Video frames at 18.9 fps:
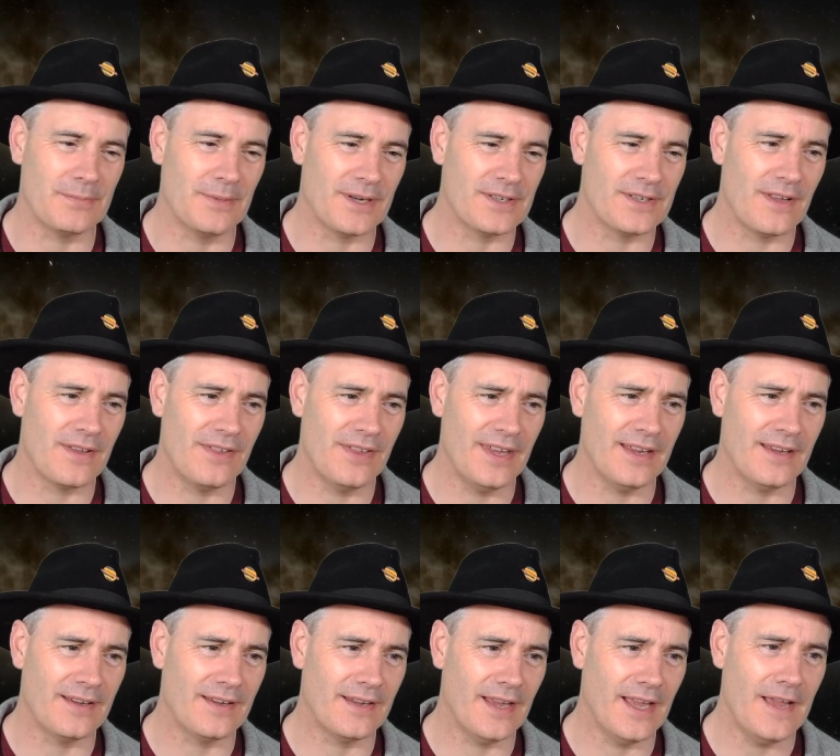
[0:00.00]
because I
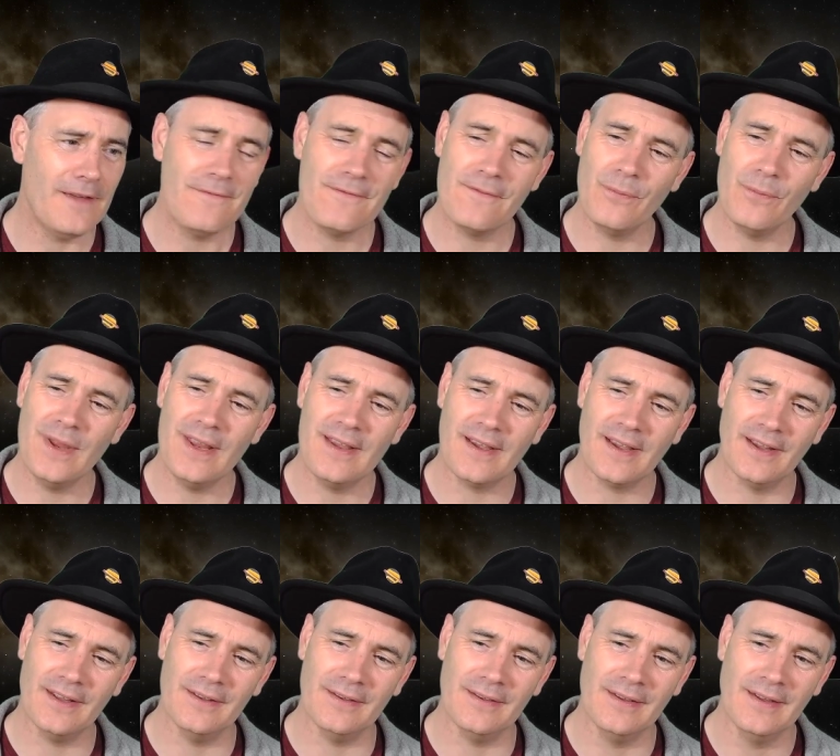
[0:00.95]
think if we
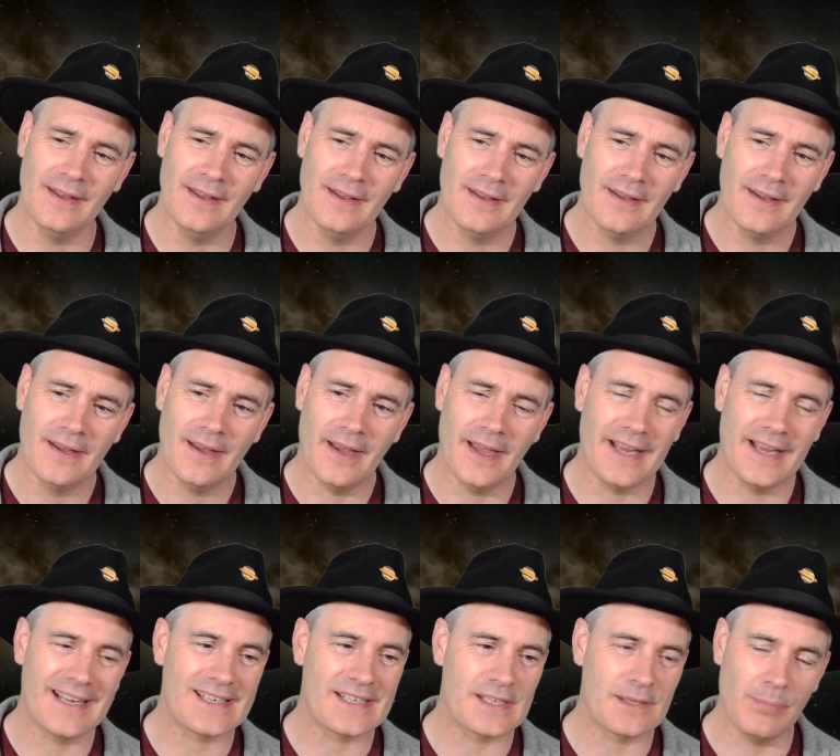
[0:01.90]
can
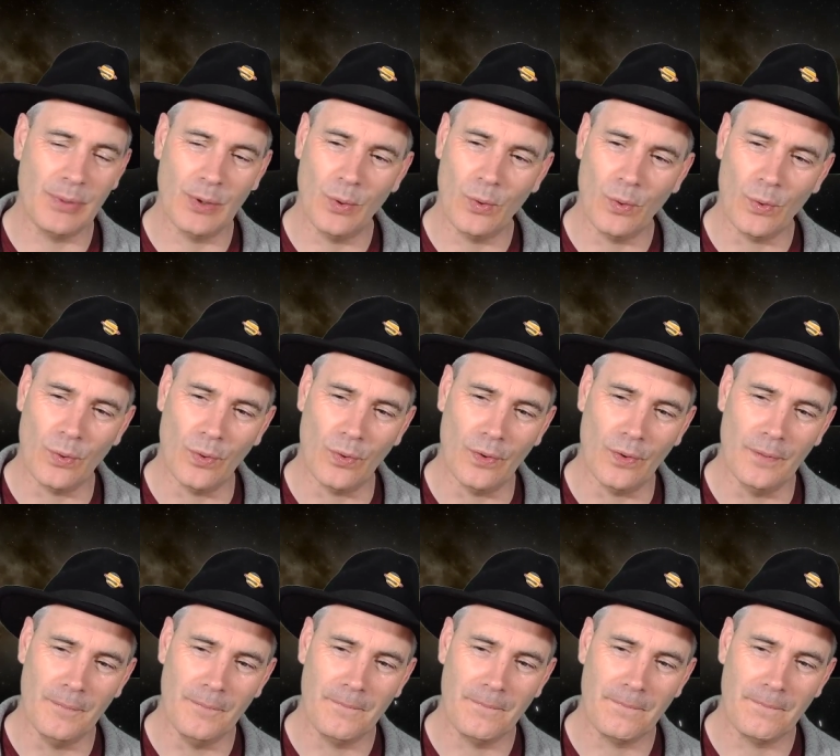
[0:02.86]
explore,